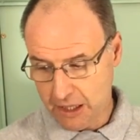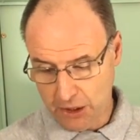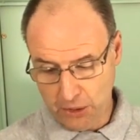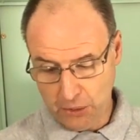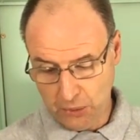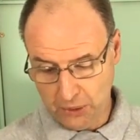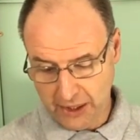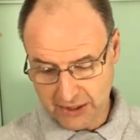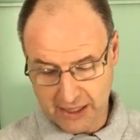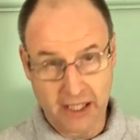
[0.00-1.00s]
Oh,
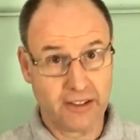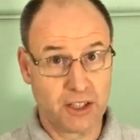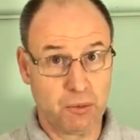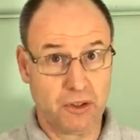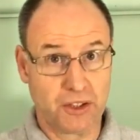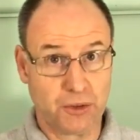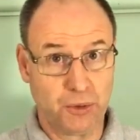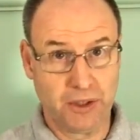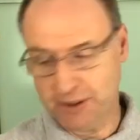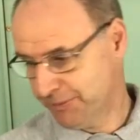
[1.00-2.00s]
let's get this one
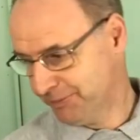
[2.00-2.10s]
sorted.